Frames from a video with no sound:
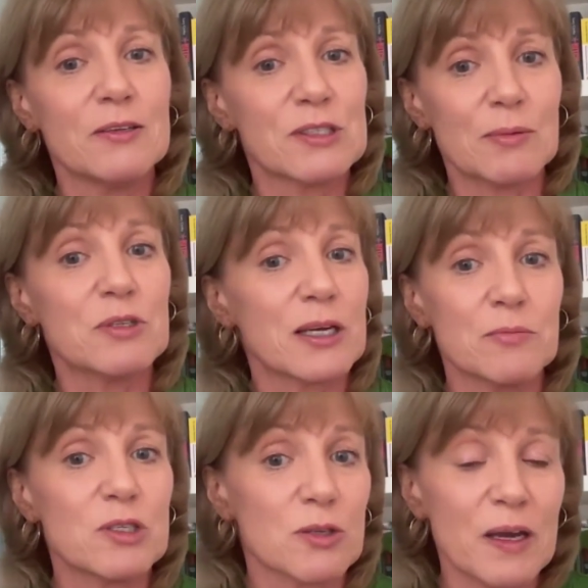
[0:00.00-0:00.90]

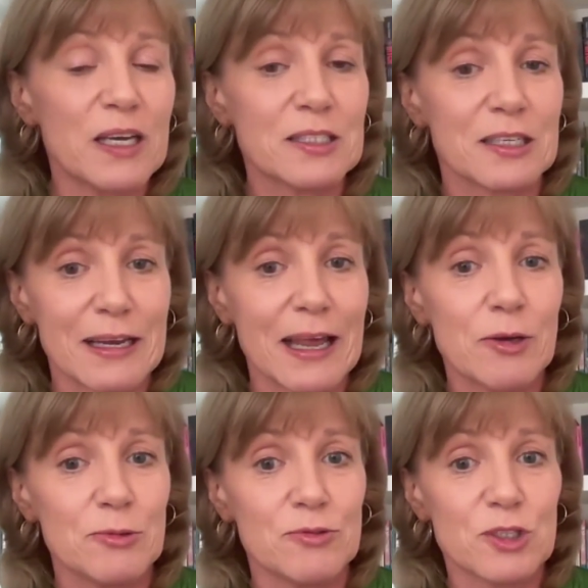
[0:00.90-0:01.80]
sometimes domestic
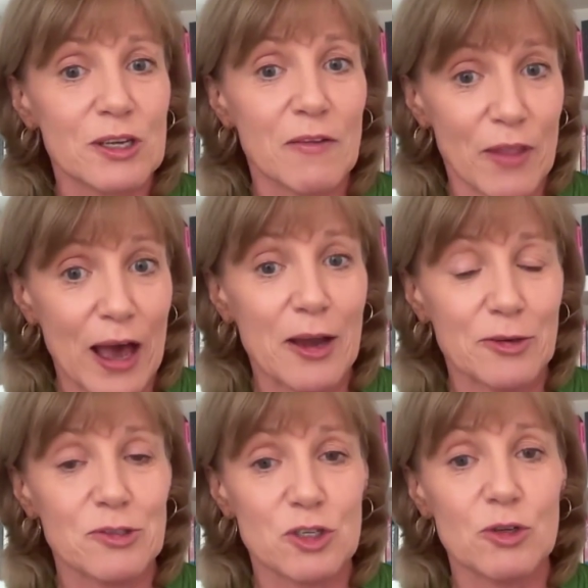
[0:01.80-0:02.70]
nouns in the house.